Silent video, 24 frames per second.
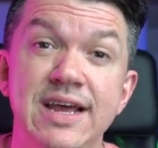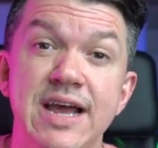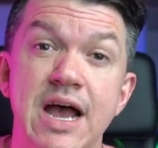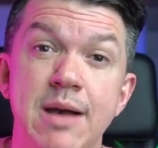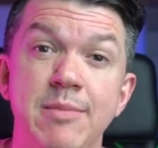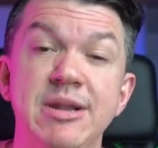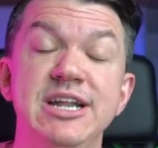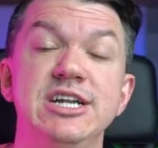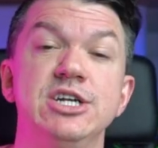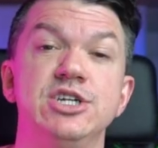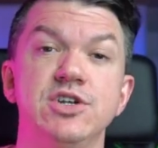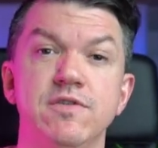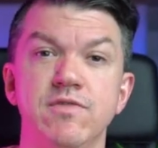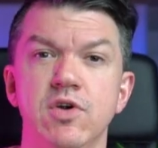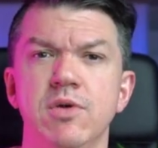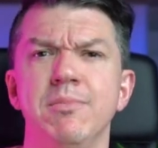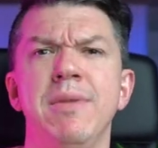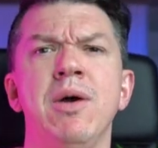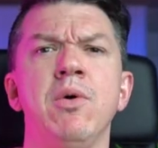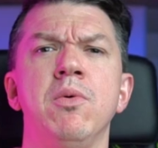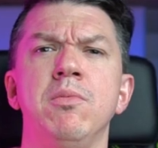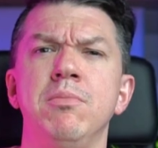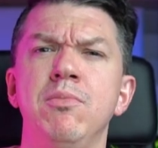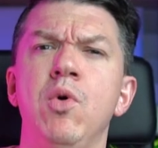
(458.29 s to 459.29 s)
I'm an introvert,
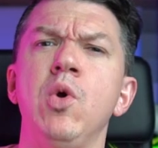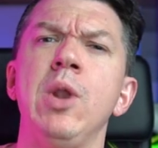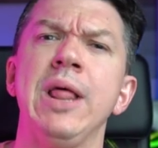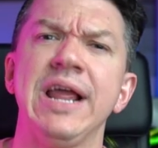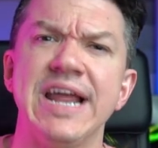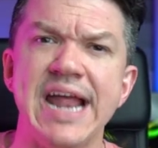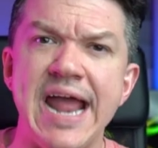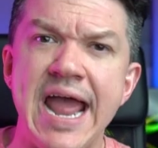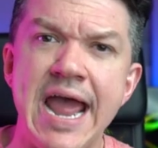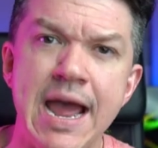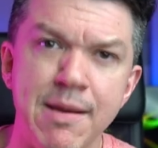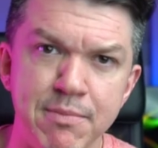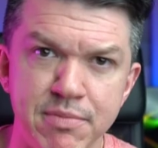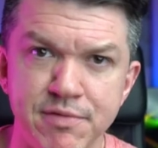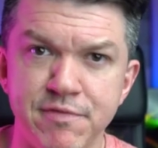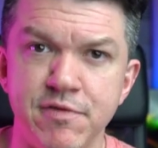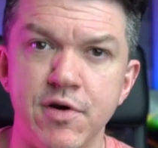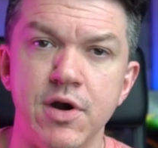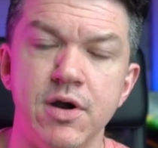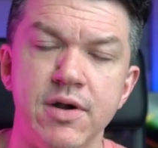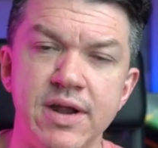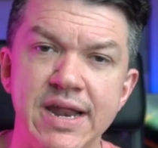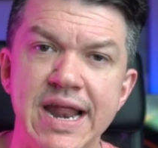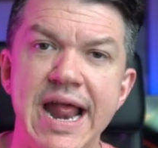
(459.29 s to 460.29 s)
more like an
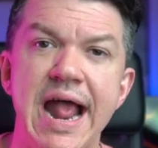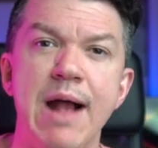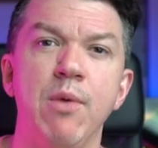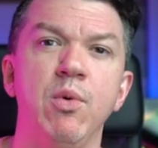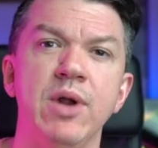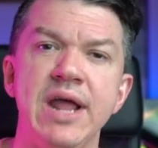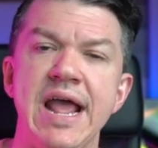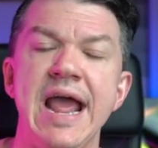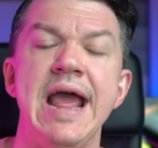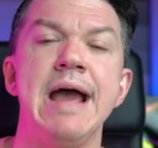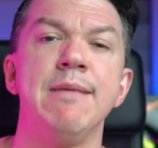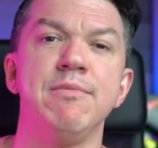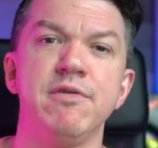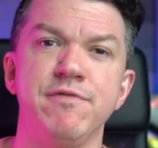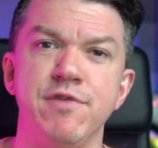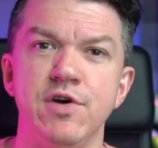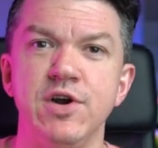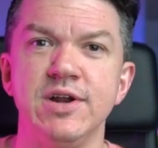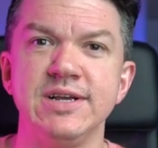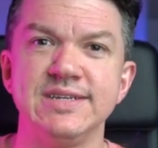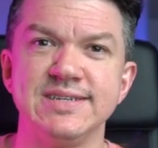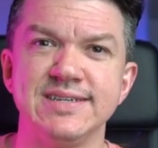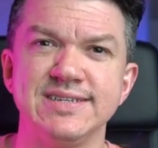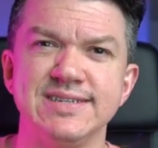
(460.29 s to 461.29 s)
ambivert. And what an
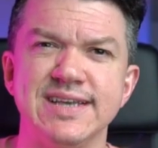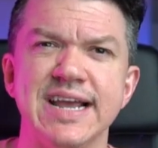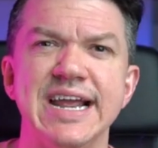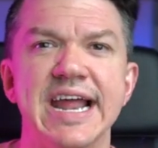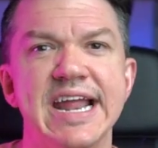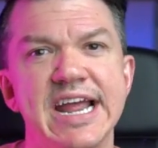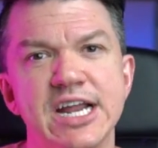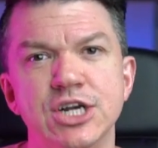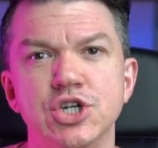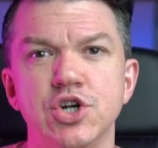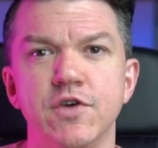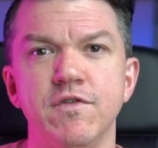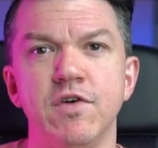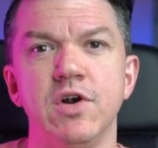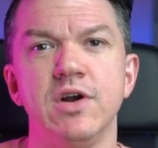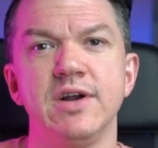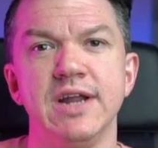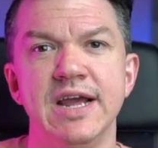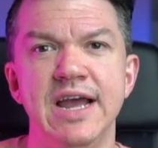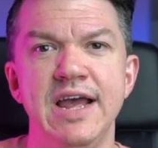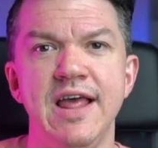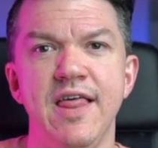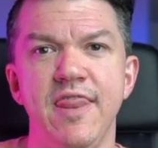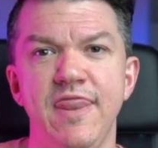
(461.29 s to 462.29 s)
ambivert is, is like an
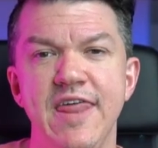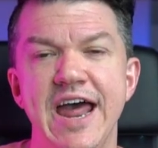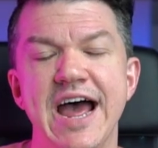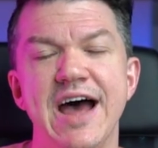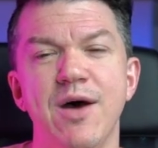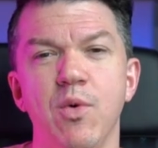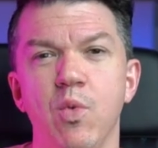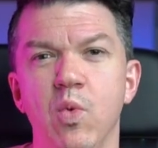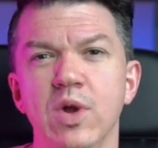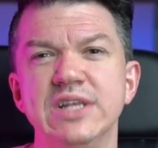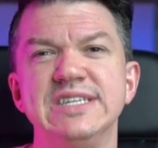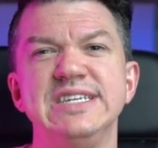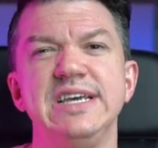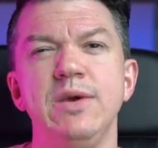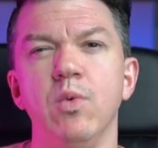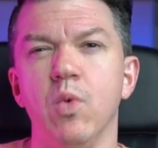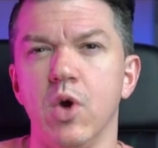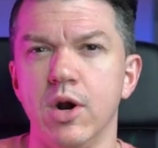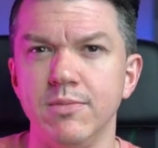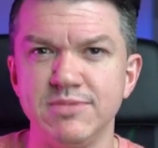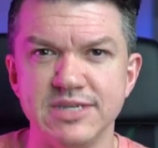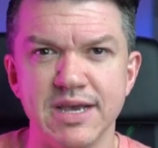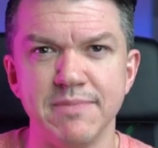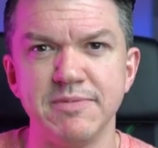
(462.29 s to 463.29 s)
introvert that once he
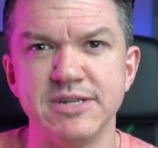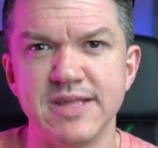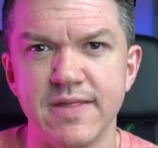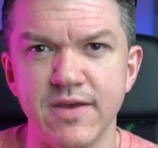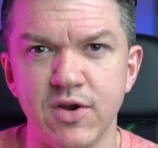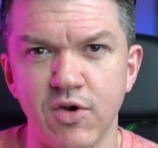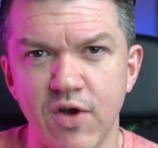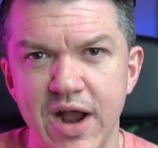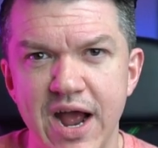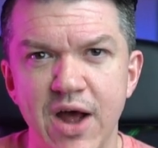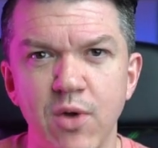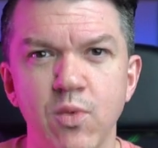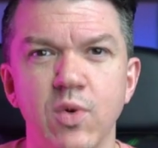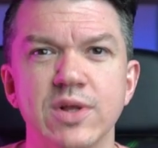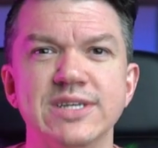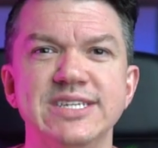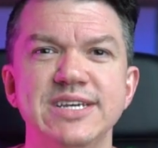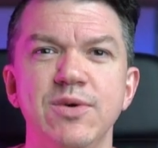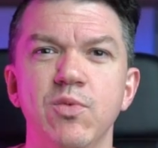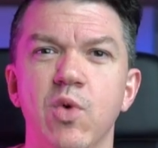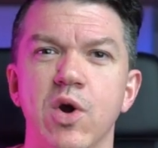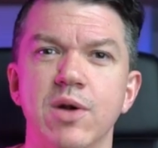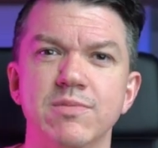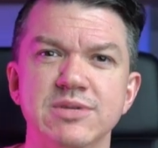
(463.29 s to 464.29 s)
warms up to the crowd, once
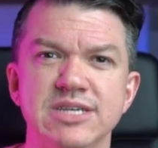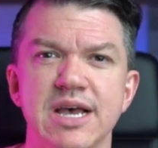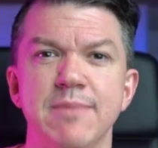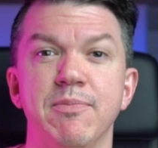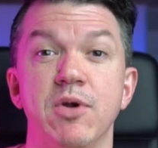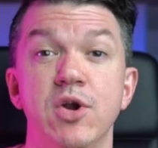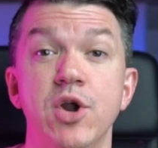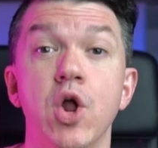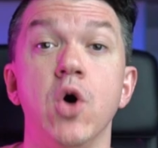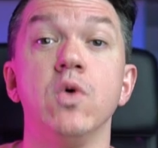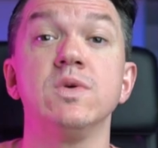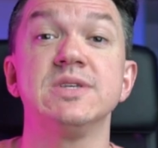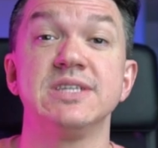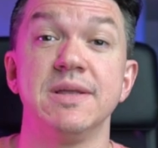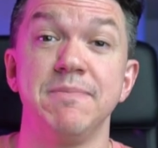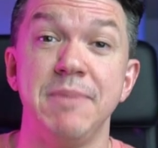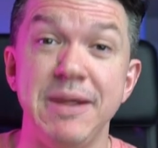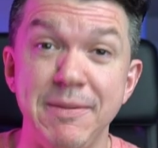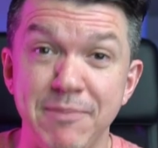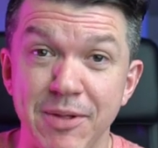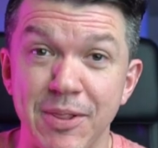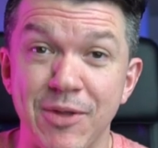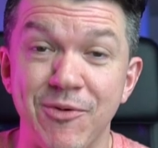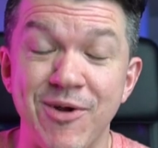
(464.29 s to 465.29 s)
he warms up or knows the
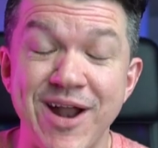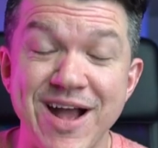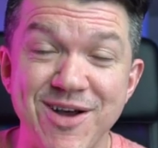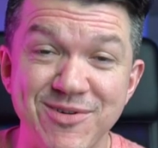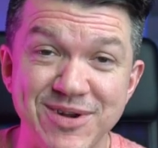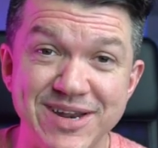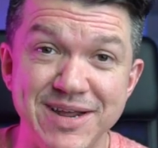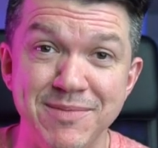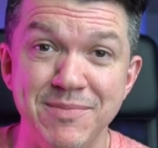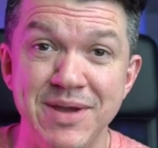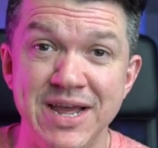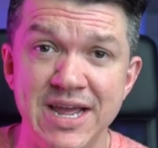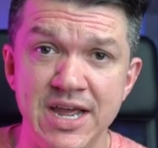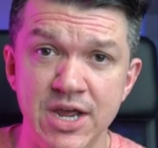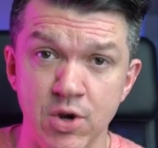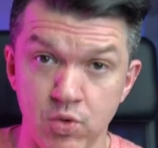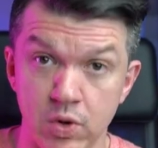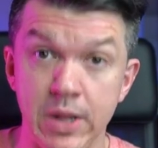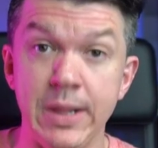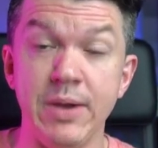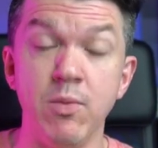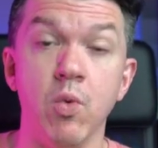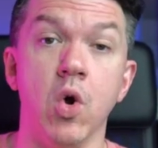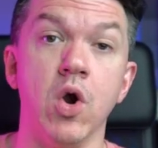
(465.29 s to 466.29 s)
people around him,
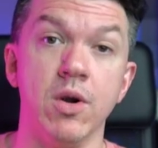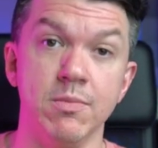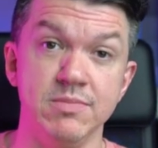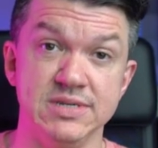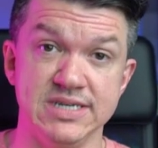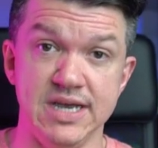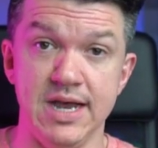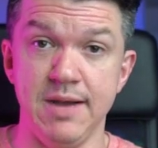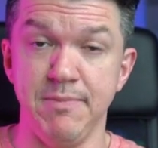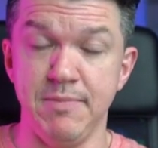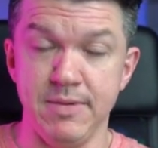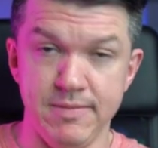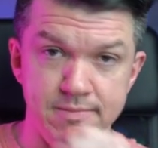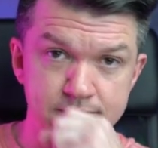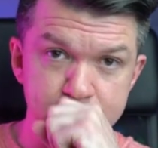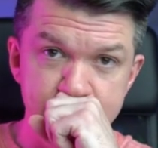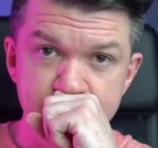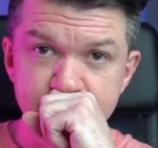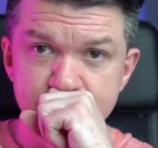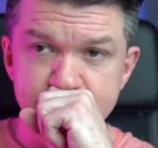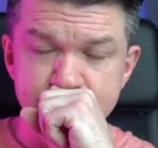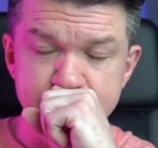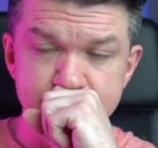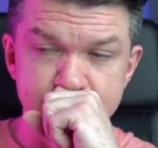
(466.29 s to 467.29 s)
really warms up,
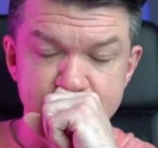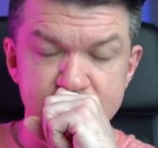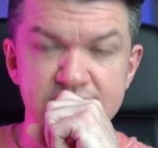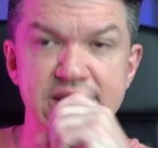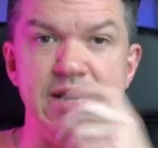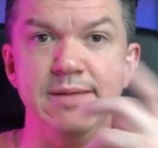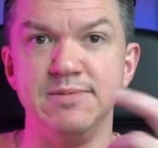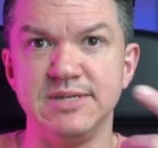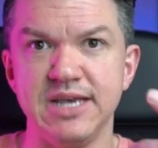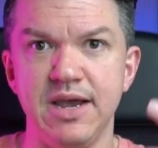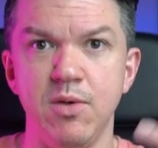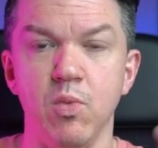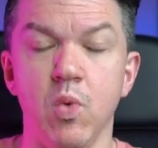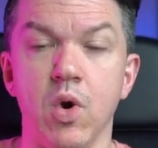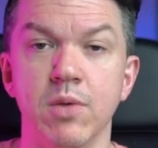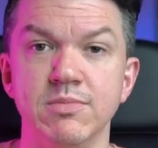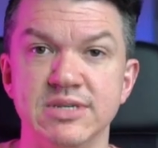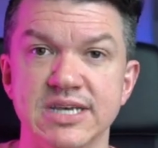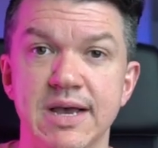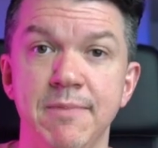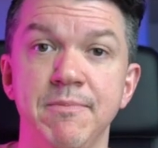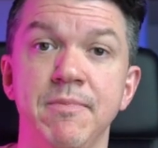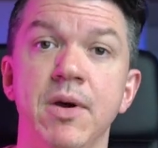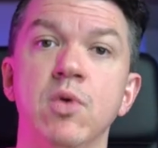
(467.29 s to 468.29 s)
I keep saying
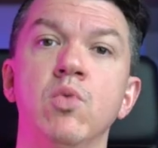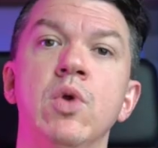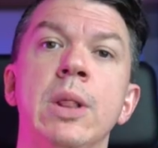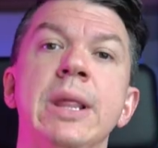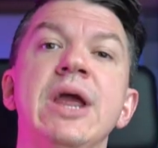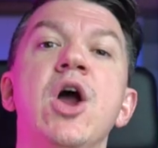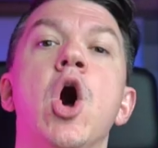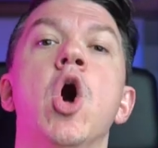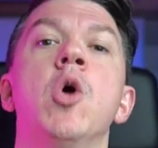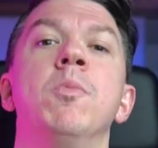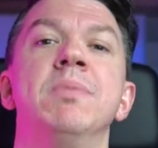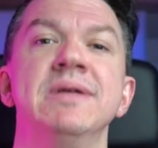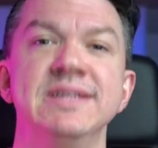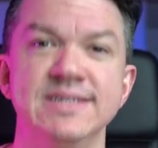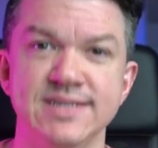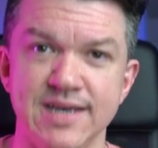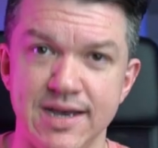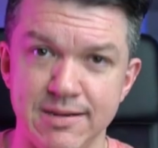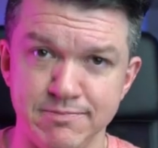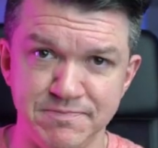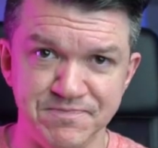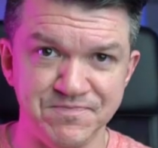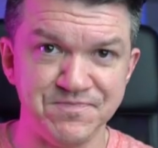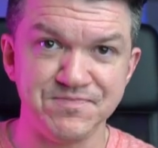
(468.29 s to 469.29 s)
warms up, but really opens
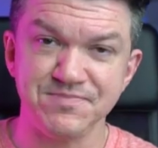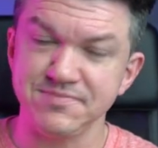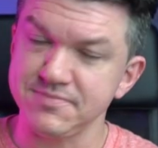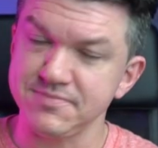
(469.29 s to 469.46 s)
up,